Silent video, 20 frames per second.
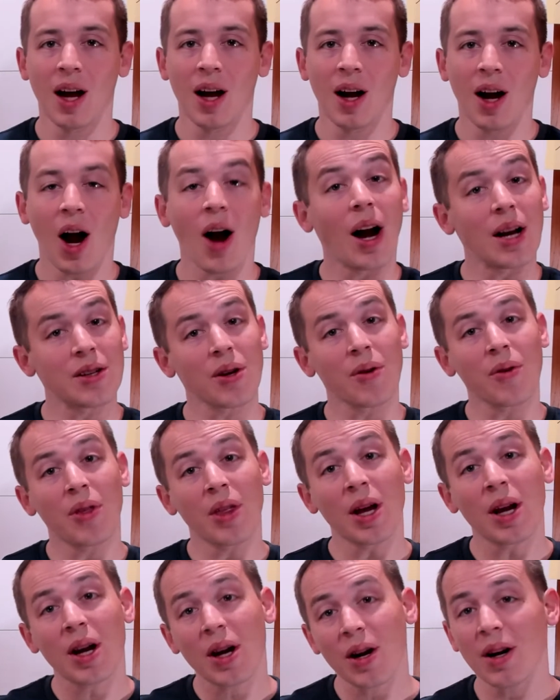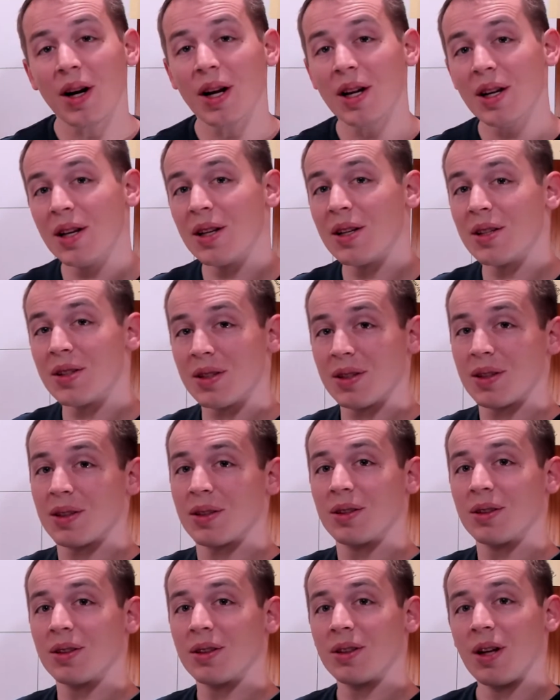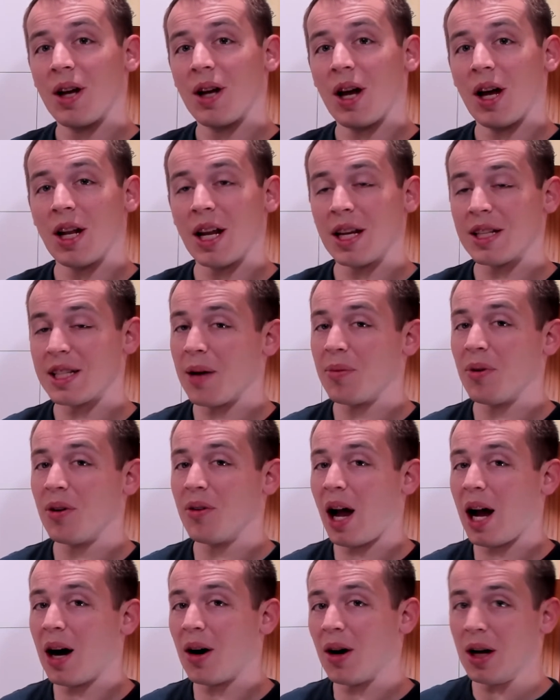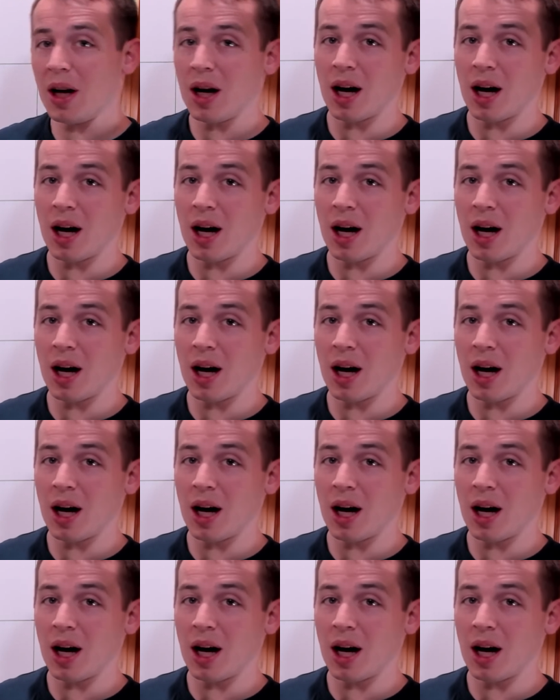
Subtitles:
All right, so there is an example of how